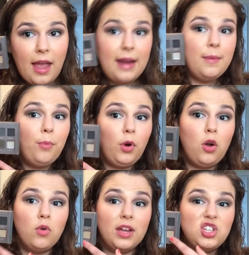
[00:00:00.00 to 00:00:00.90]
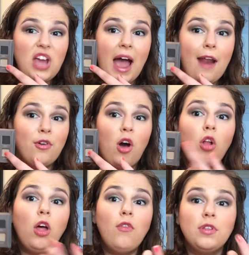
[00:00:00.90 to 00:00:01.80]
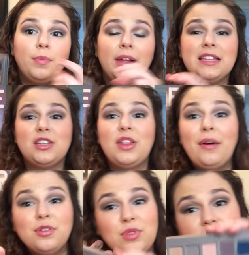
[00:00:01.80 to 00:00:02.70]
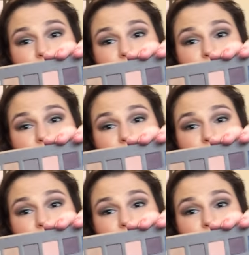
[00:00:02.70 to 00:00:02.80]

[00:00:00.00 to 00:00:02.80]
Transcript: And it broke. It shattered all over the place. So that was really